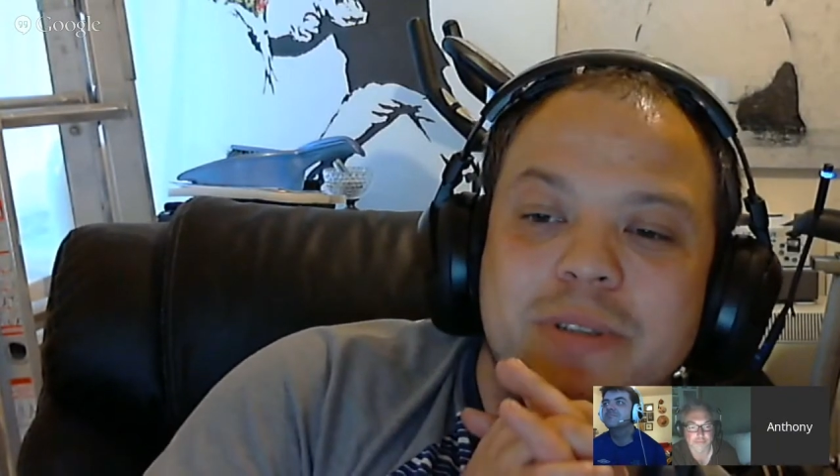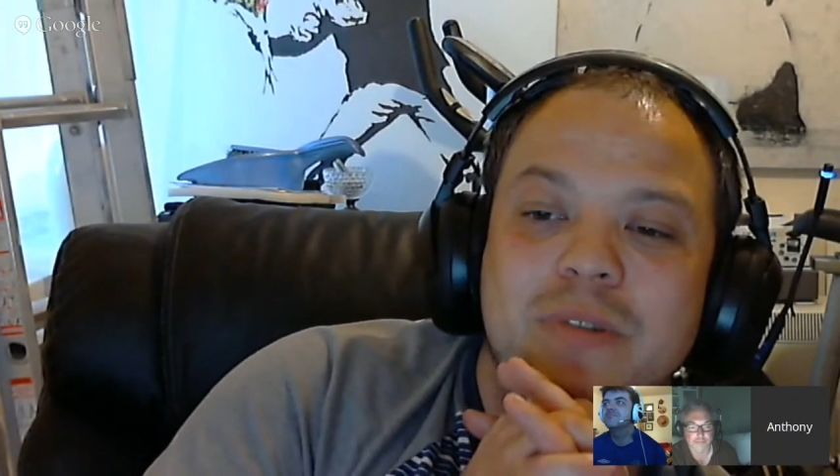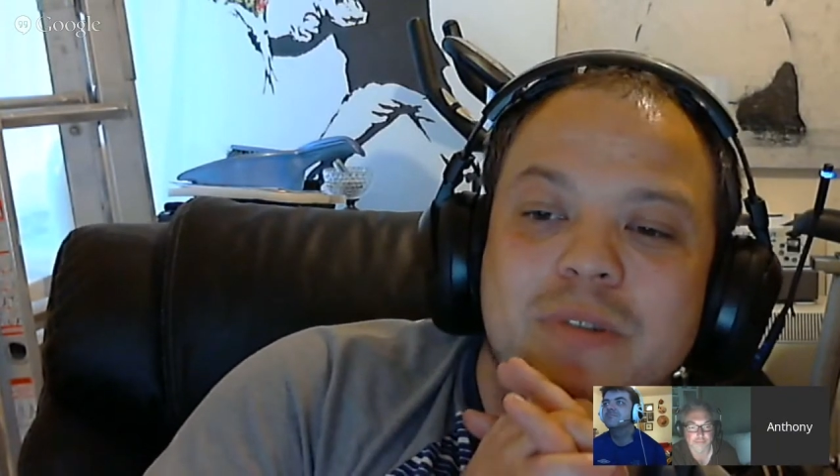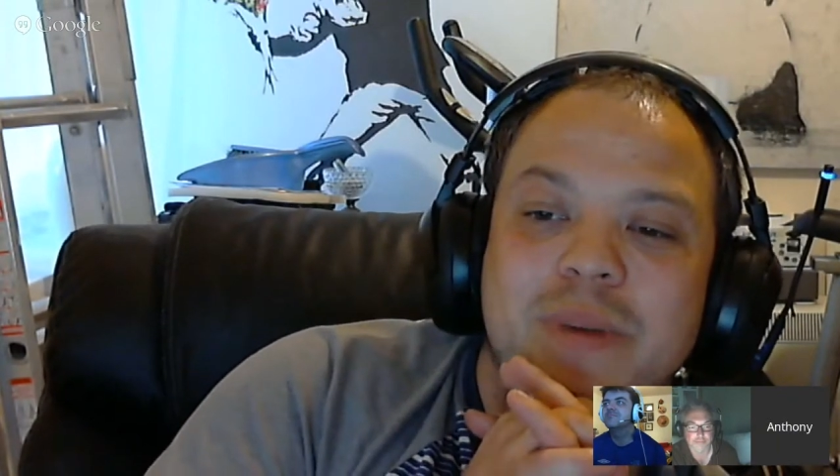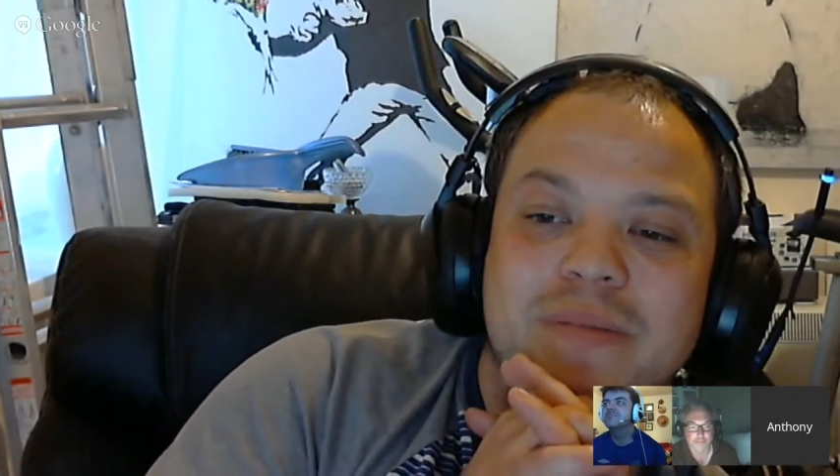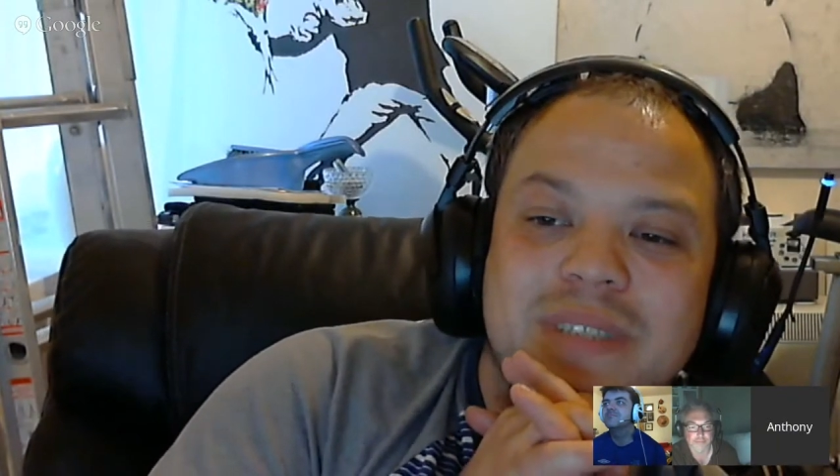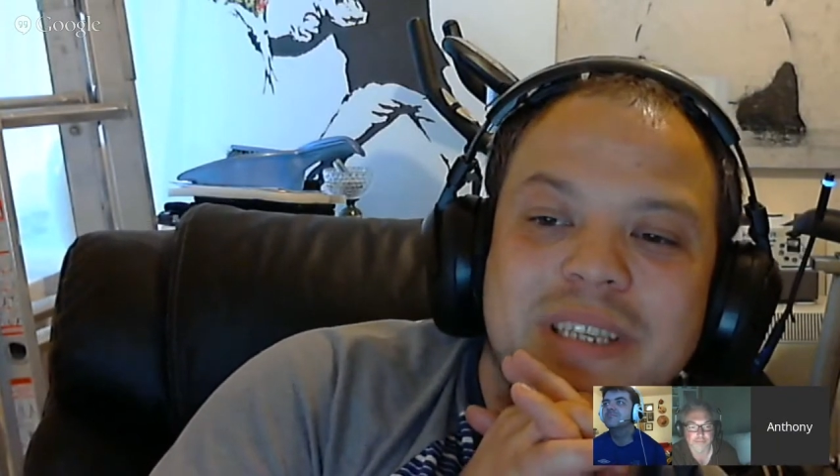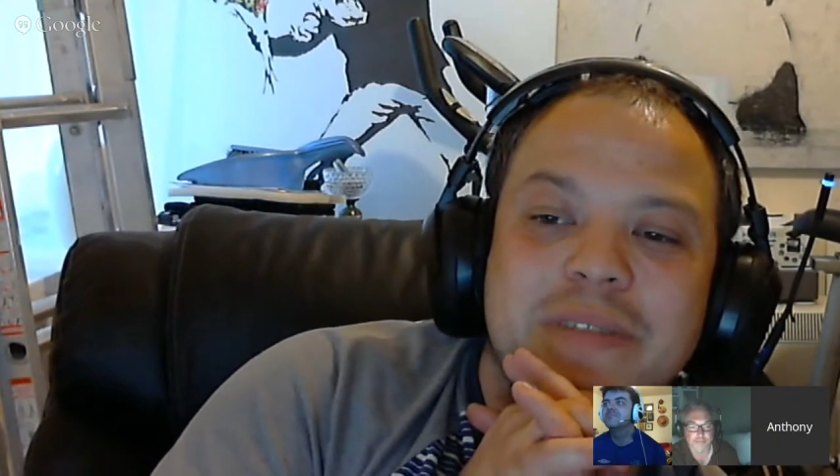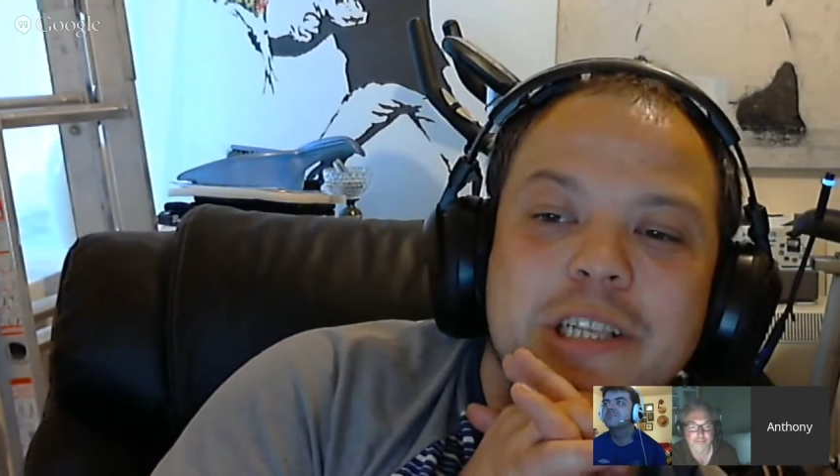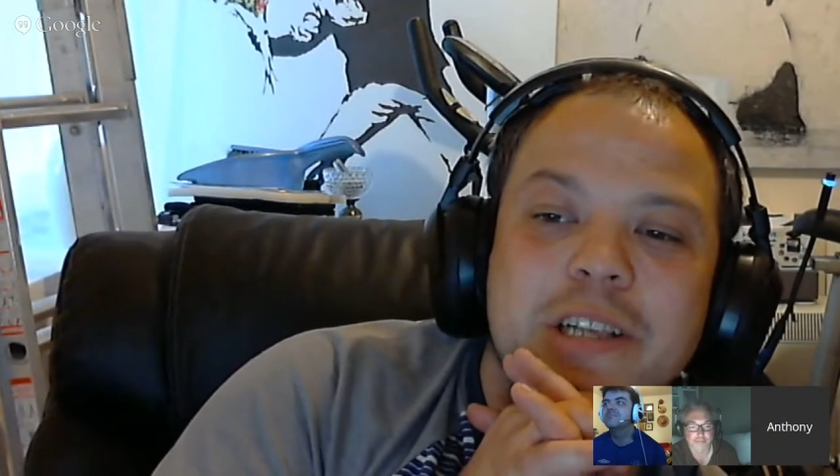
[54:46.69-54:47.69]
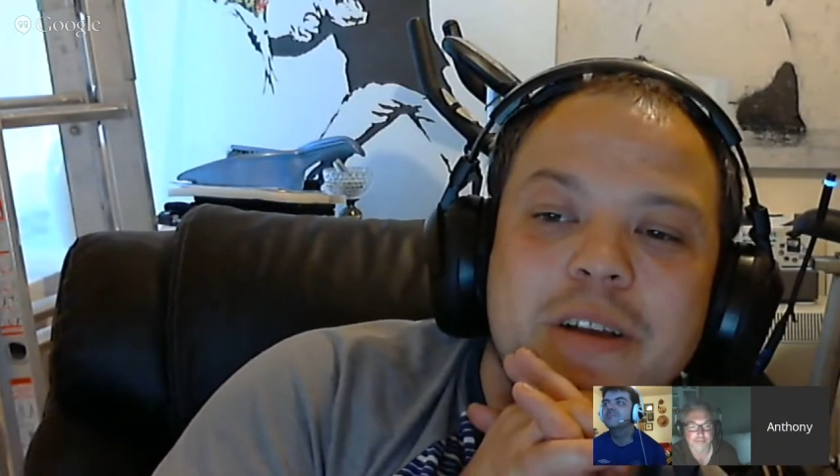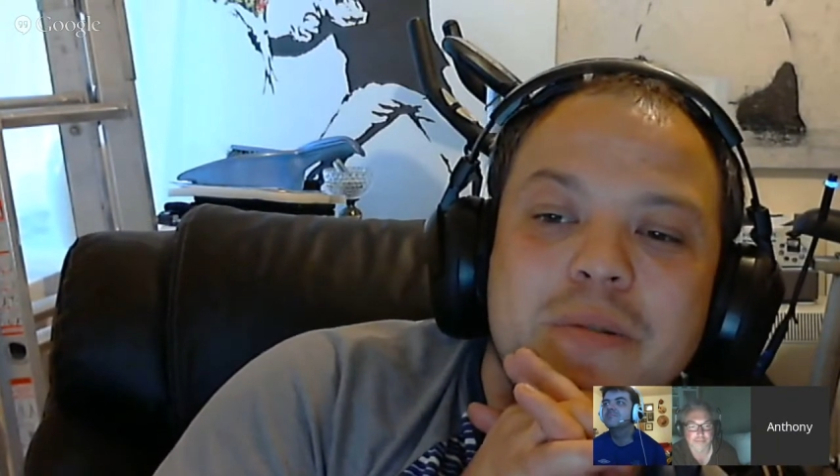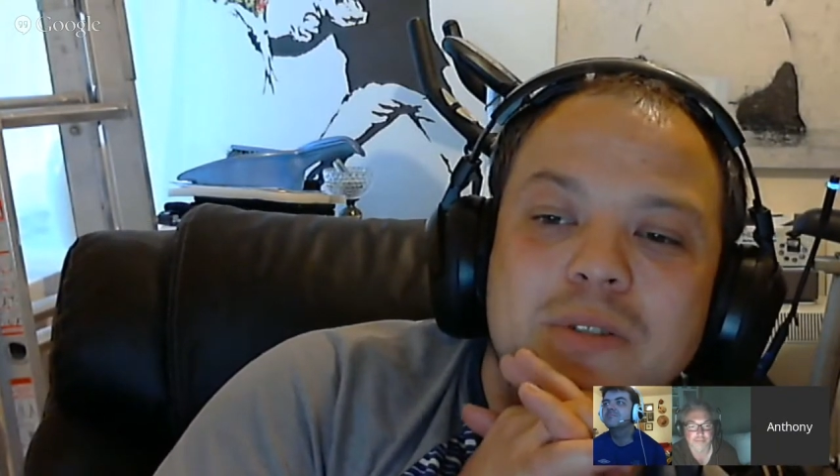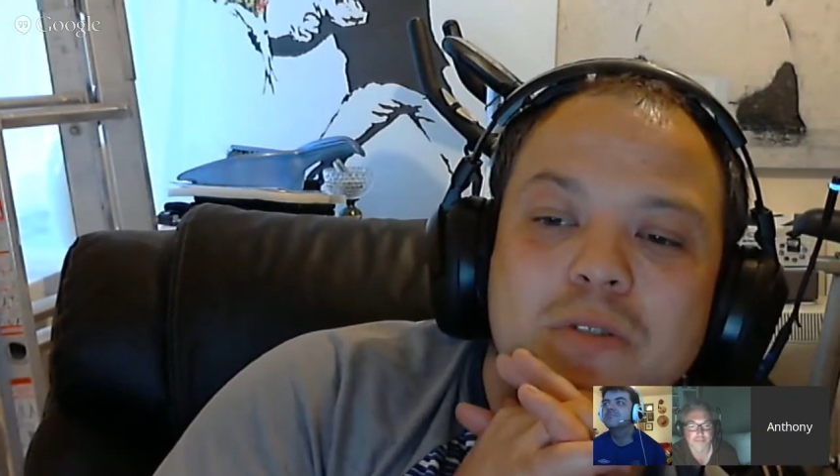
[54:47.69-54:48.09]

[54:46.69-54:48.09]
talk about TV shows?